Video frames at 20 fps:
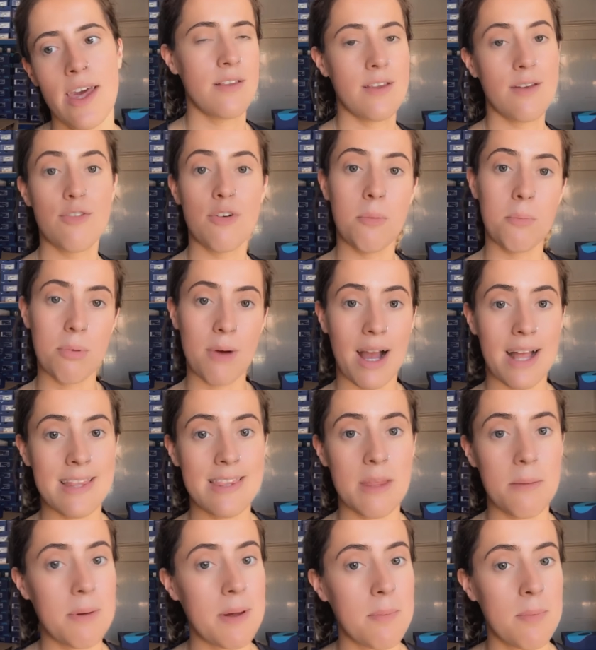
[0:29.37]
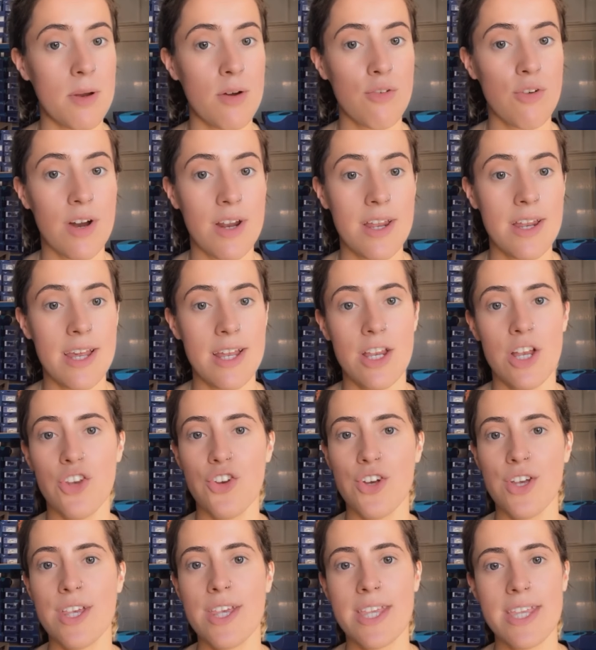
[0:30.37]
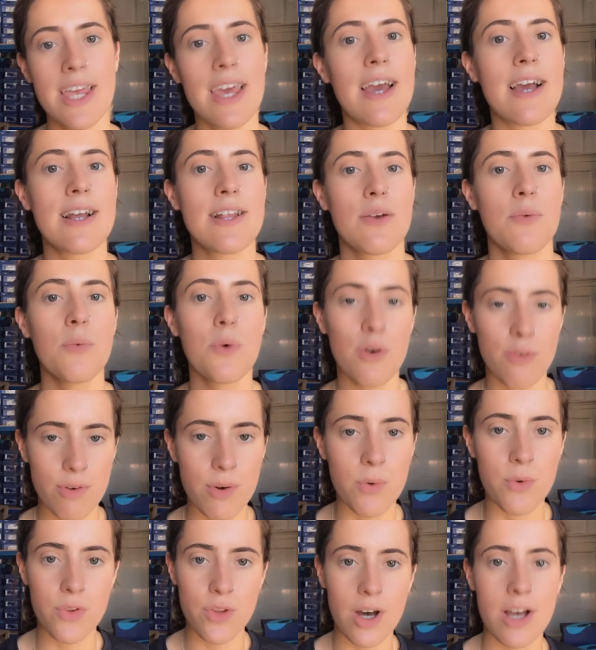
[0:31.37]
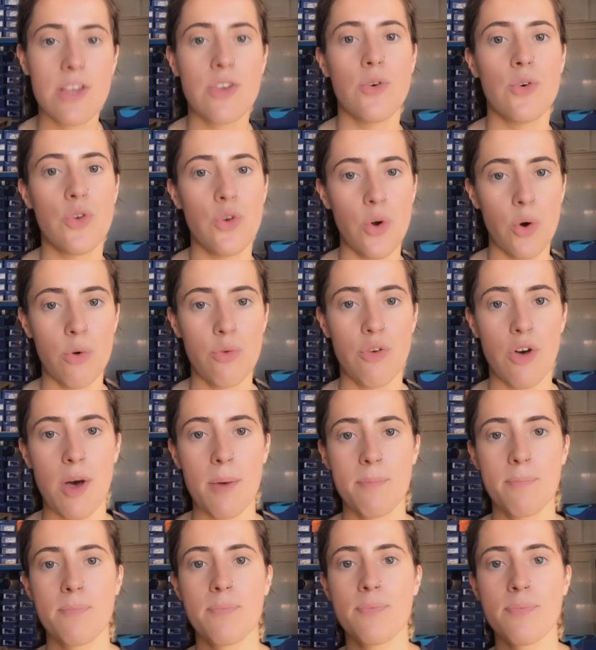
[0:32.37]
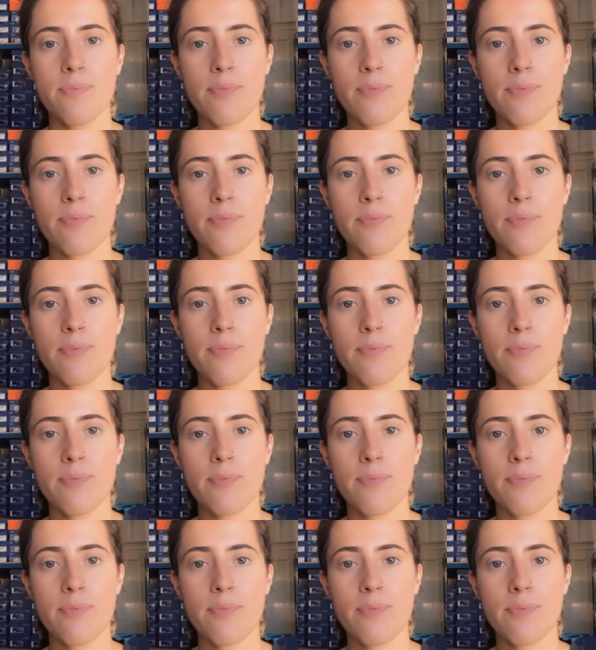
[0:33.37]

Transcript: different brands that people are running in, and just stick to what feels nice on your foot.